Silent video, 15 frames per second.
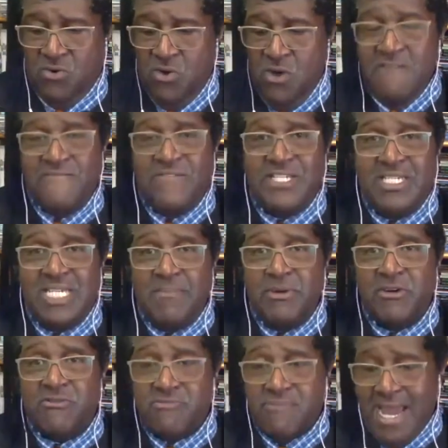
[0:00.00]
for
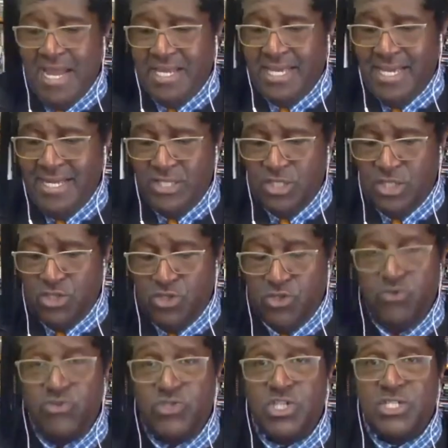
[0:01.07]
democratic
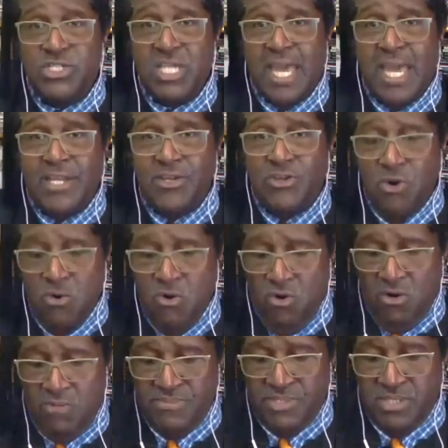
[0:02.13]
institutions and
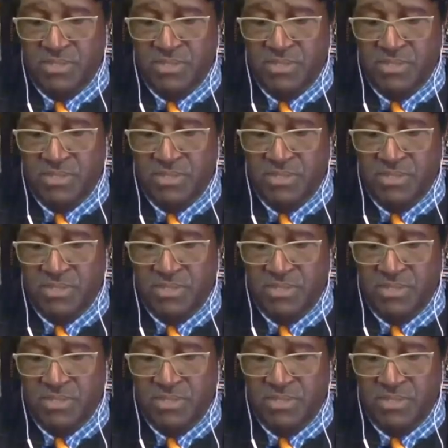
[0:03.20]
norms.